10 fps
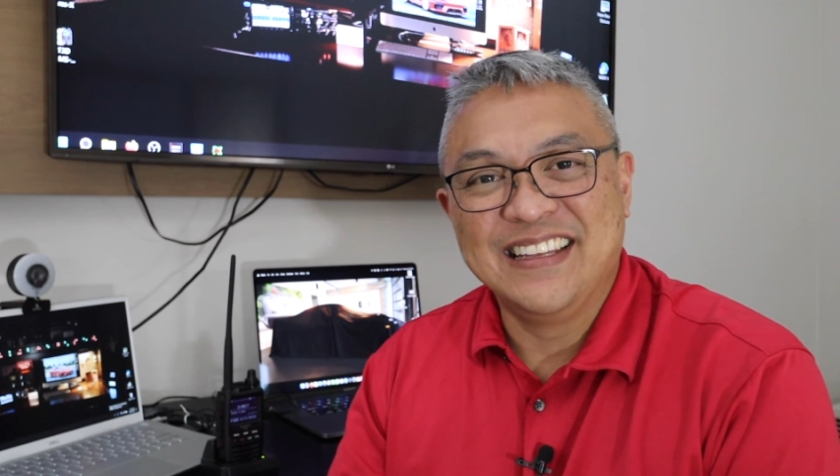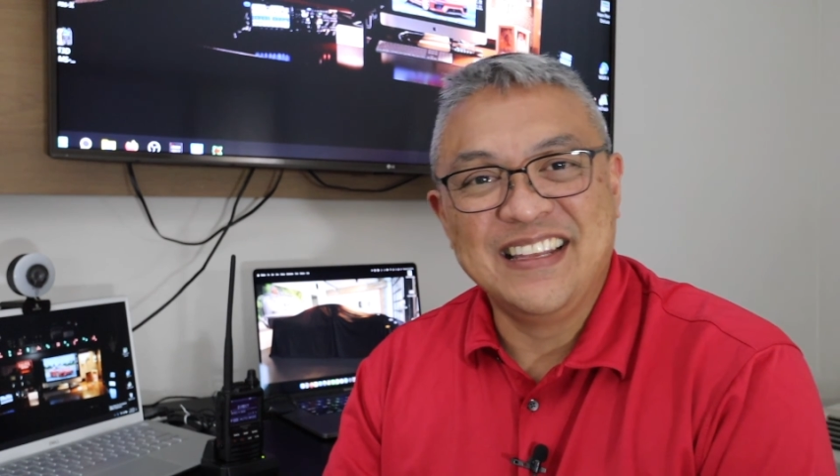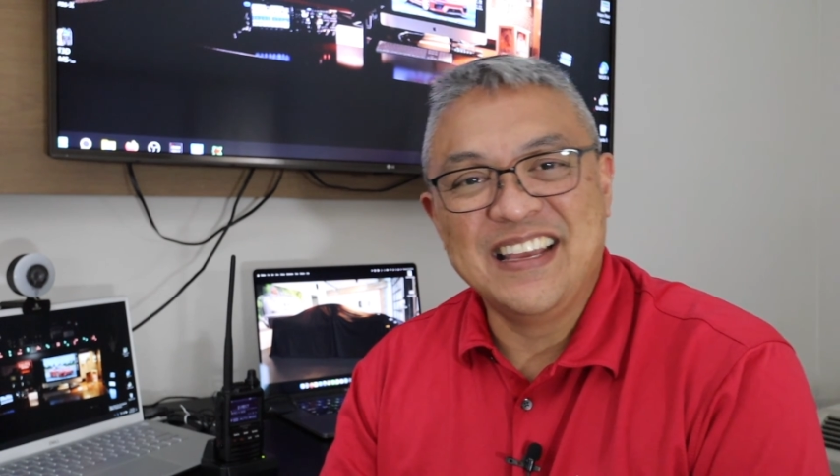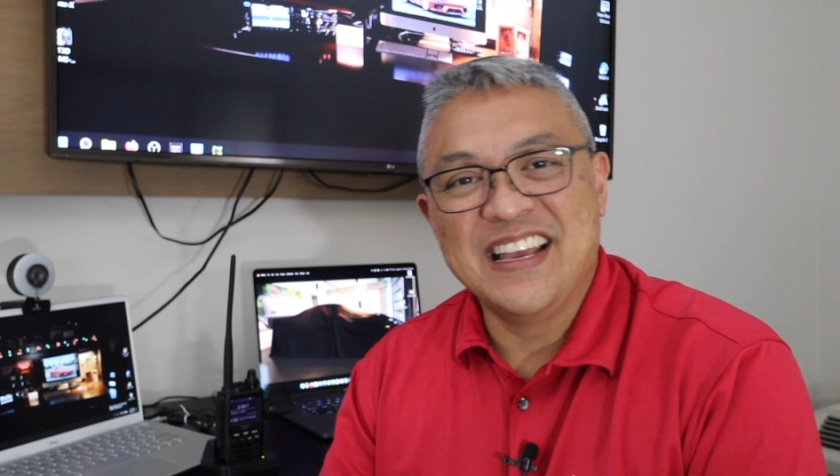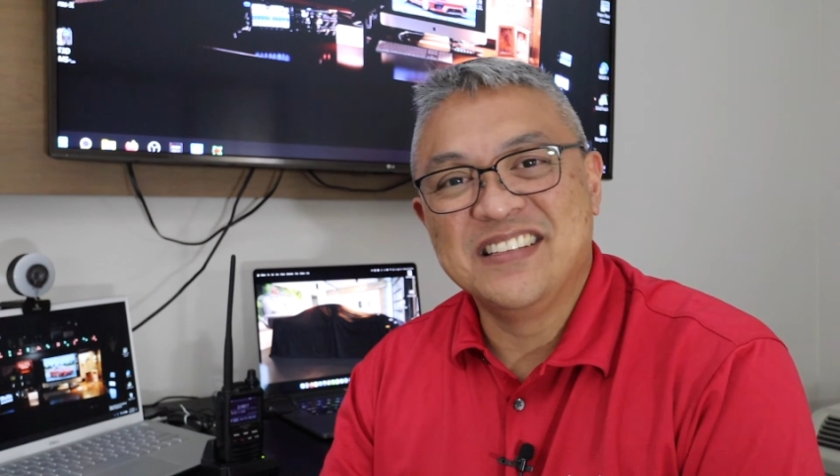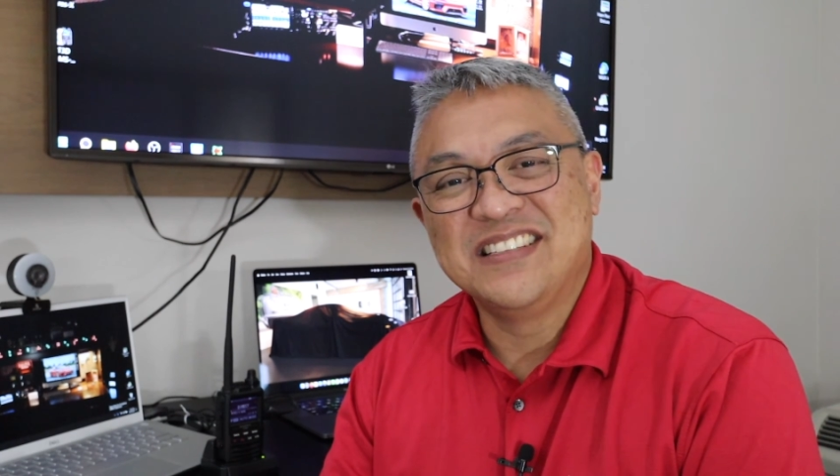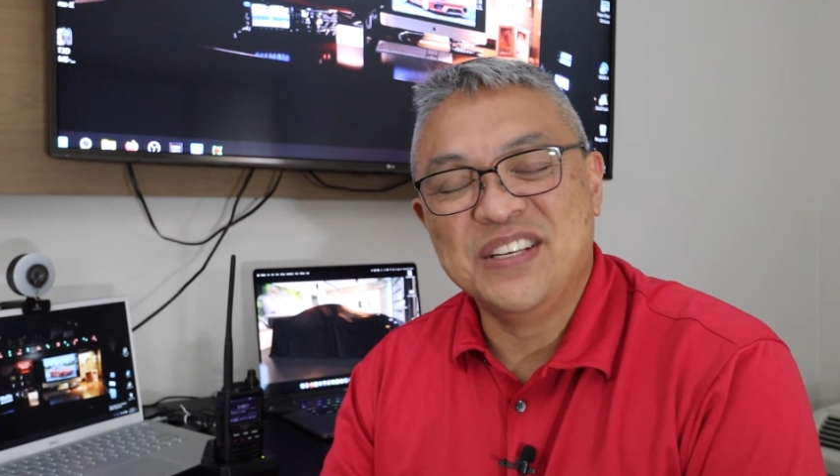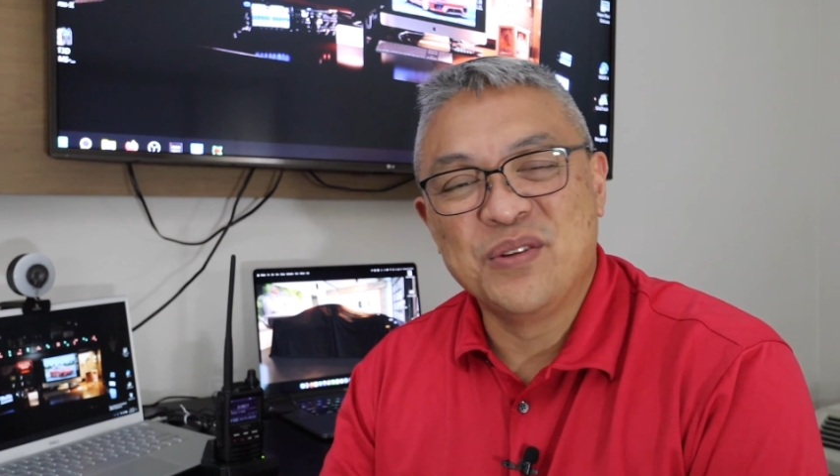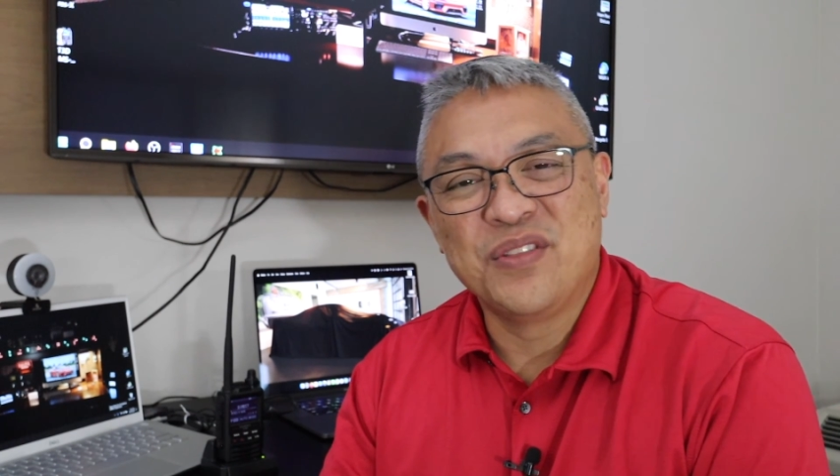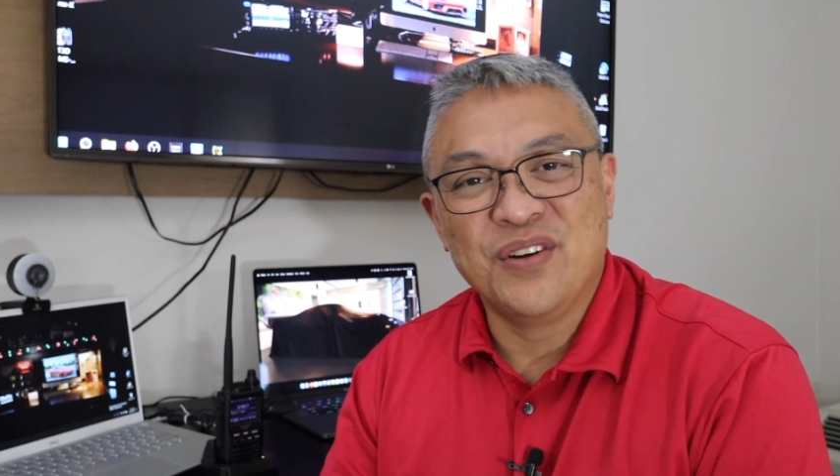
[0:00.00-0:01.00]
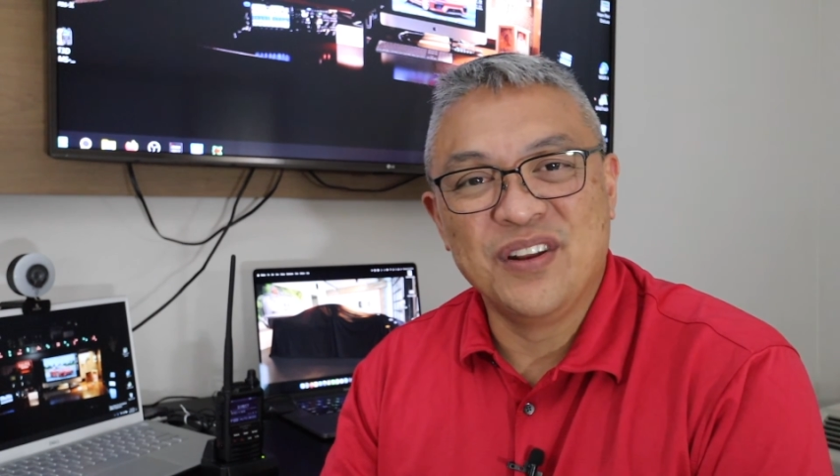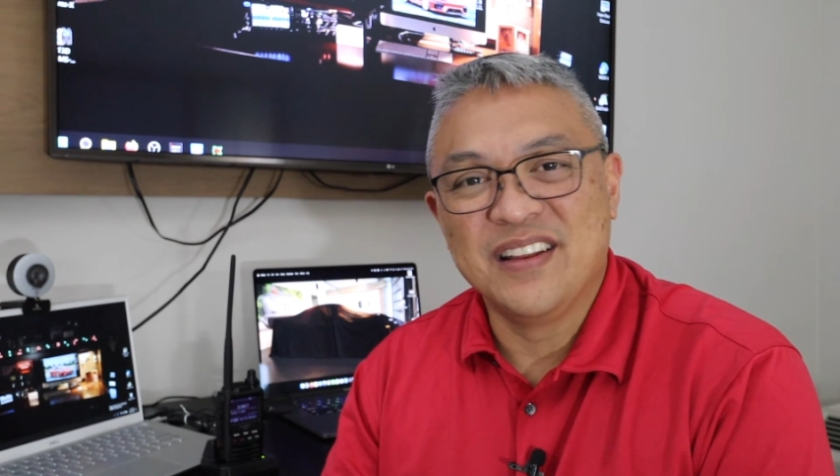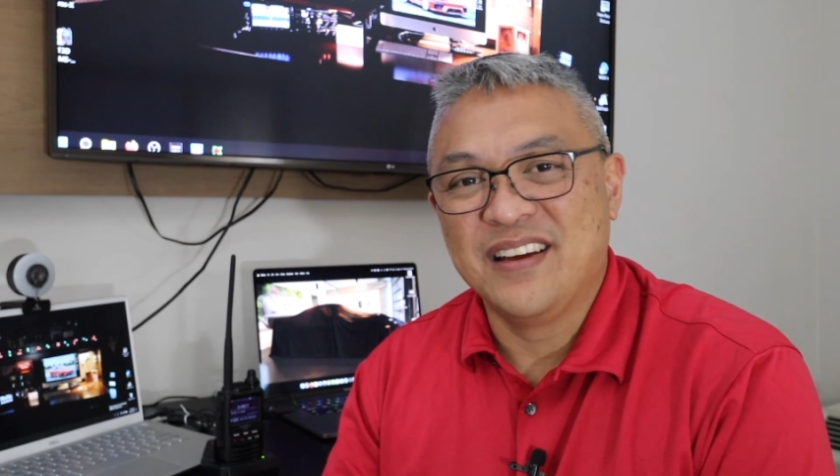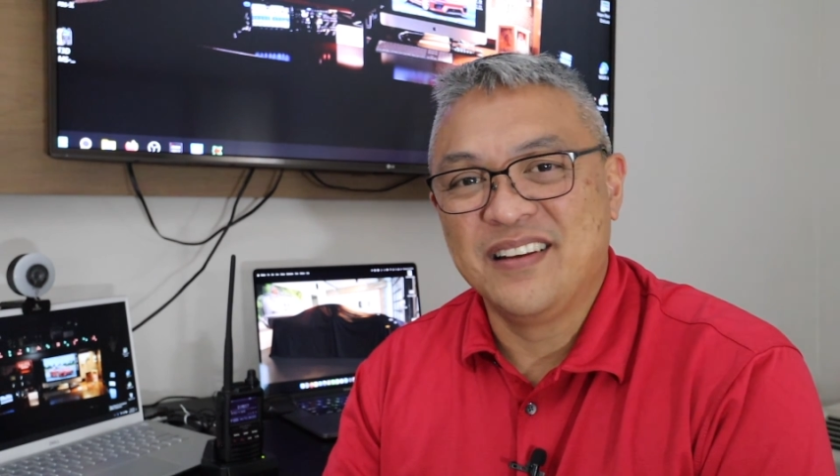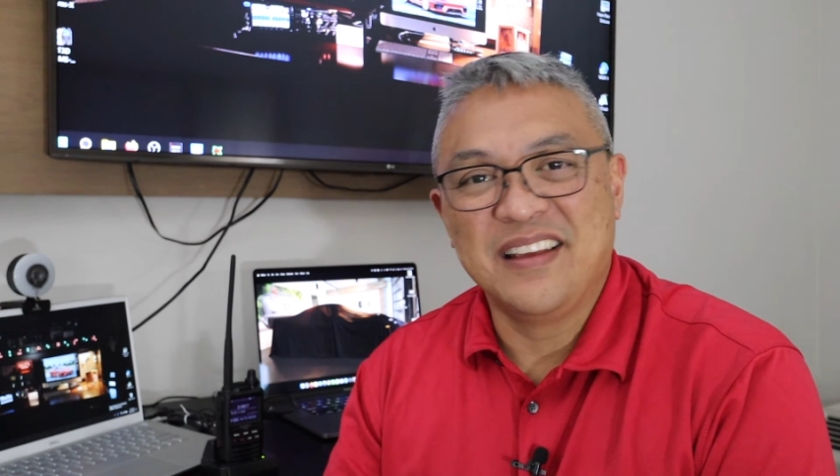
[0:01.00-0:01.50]
the
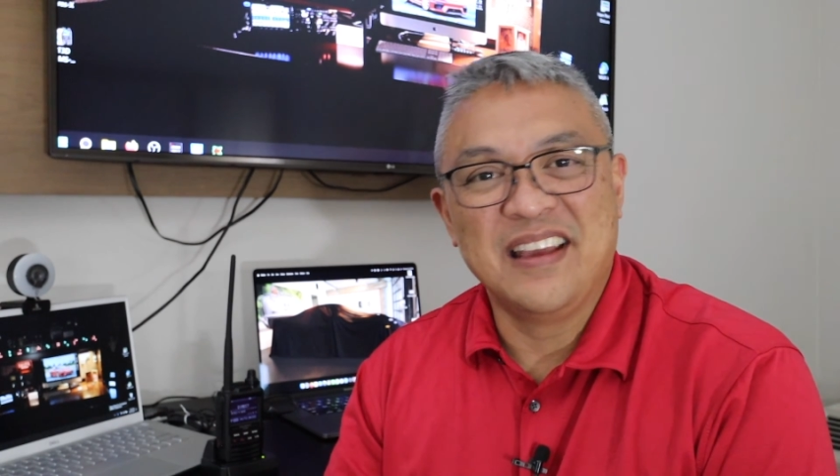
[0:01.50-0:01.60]
SCU39,